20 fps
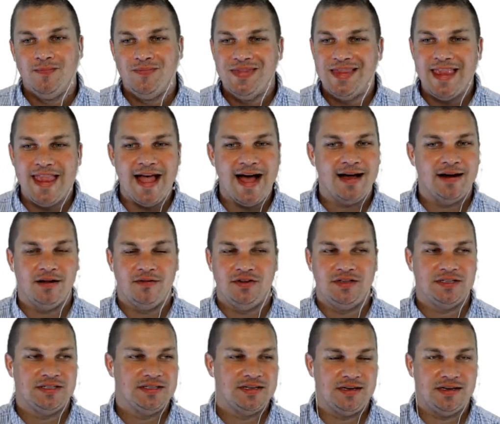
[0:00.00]
not of
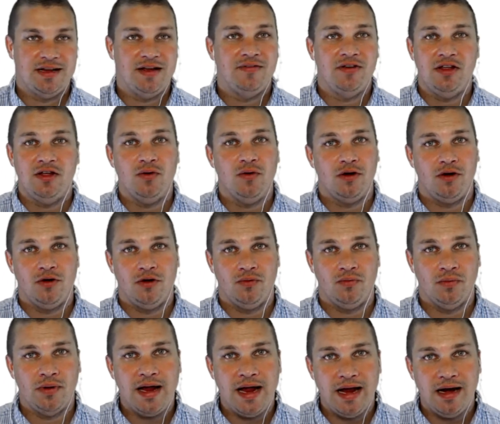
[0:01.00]
just giving you a good
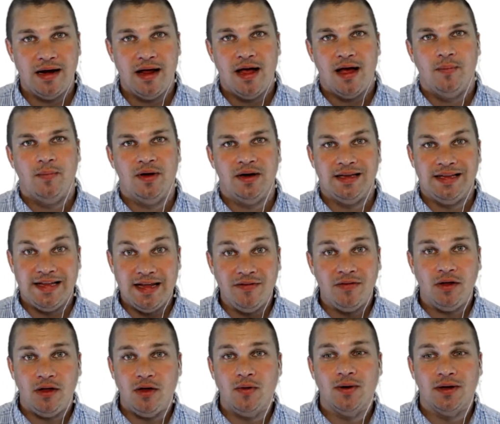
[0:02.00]
rate, but
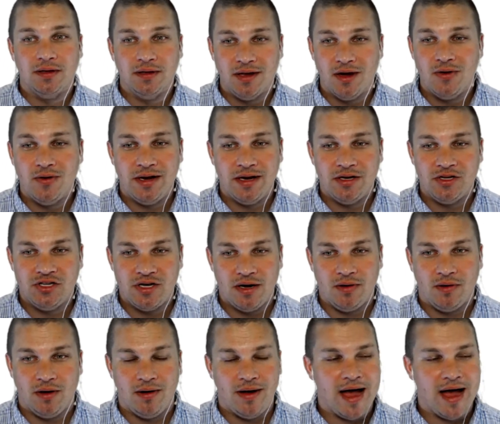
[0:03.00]
giving you a load in general.